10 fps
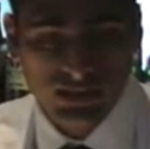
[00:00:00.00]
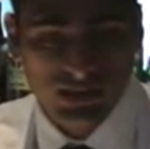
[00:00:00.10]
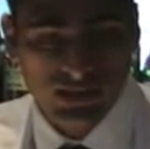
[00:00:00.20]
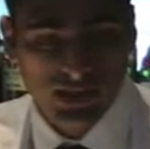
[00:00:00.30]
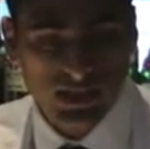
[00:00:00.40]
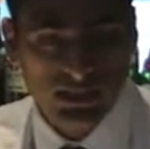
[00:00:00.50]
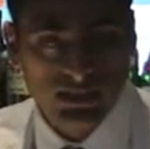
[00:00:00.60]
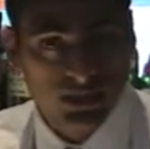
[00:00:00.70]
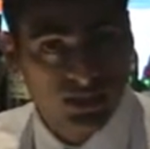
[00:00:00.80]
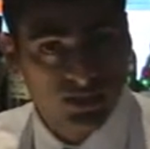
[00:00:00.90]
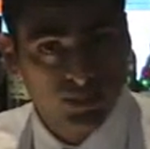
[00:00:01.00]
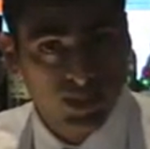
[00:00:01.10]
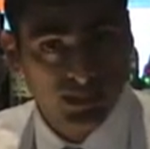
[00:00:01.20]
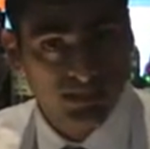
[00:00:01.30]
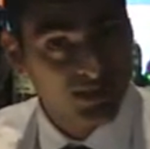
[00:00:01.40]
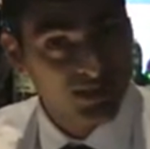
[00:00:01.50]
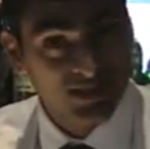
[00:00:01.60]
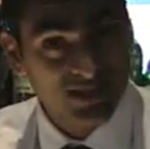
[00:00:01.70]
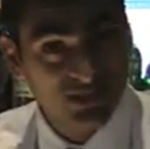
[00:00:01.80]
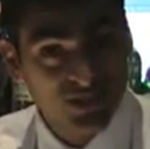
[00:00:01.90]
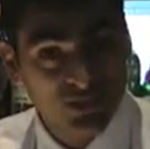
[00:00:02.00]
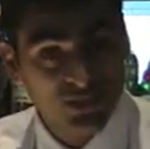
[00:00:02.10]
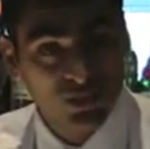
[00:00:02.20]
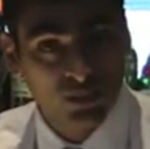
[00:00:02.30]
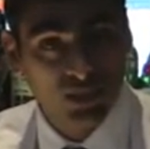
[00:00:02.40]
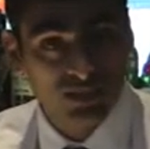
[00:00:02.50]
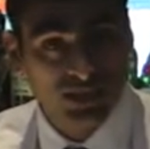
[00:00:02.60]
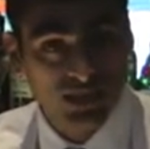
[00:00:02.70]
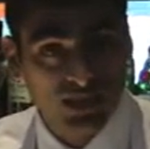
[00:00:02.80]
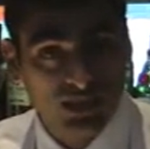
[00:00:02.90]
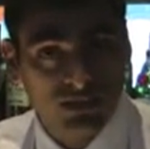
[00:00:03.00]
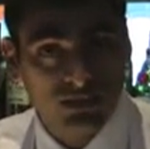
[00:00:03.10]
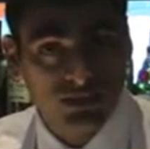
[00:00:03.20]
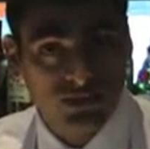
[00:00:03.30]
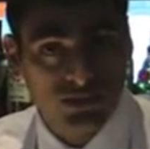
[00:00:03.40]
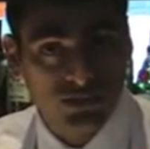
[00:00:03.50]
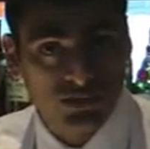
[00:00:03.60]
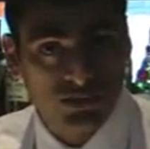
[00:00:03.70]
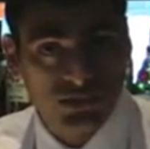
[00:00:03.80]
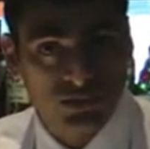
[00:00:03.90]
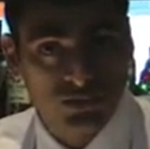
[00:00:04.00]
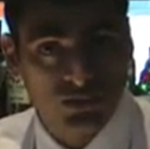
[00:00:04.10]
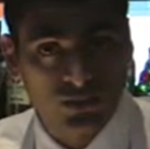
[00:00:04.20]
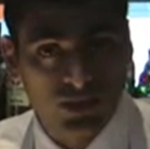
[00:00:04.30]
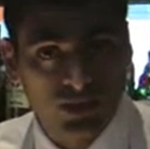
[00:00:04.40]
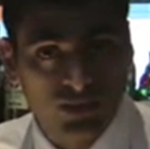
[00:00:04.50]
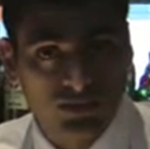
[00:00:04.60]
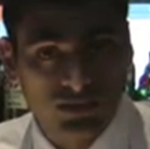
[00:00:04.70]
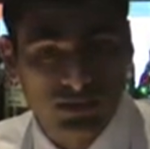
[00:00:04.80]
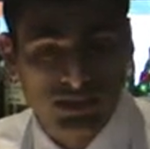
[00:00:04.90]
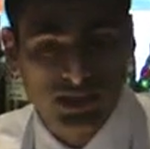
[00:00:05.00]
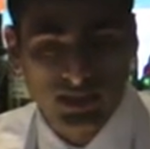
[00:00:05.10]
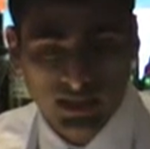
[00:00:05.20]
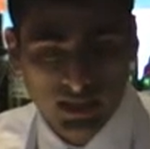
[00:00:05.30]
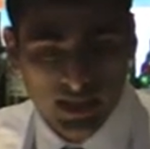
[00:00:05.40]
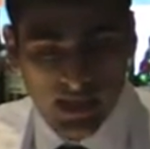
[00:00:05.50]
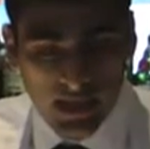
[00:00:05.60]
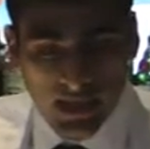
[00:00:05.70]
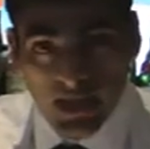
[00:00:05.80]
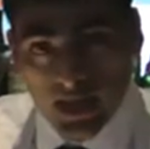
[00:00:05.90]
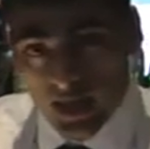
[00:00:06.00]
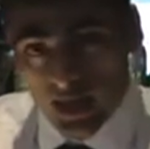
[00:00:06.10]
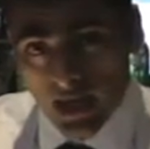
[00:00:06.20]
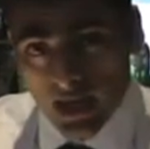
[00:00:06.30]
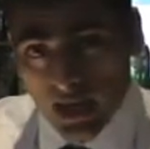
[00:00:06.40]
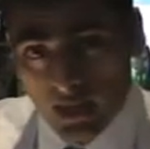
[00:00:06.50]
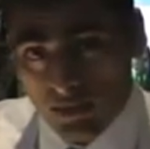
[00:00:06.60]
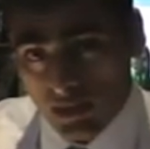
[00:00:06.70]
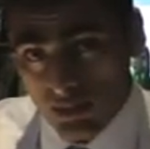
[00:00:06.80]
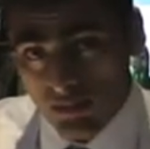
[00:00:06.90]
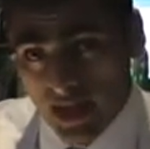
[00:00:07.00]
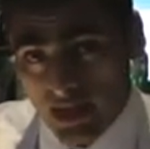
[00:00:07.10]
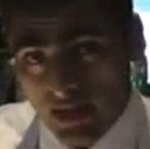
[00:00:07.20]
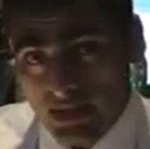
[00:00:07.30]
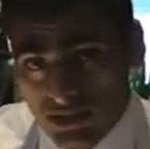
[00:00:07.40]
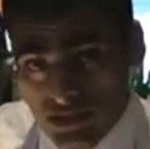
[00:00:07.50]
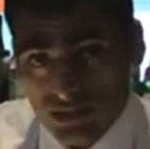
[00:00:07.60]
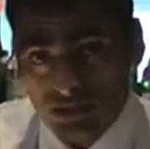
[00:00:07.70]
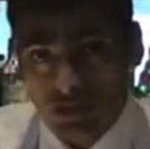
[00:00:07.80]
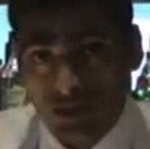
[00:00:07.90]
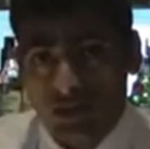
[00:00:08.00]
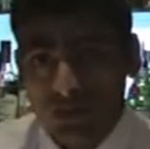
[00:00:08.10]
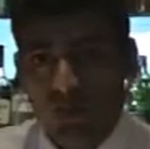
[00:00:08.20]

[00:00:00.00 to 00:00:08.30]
tea a taste. But at the same time, you will be able to check out the, the resort's award-winning afternoon tea. I'm going to be back in the studio,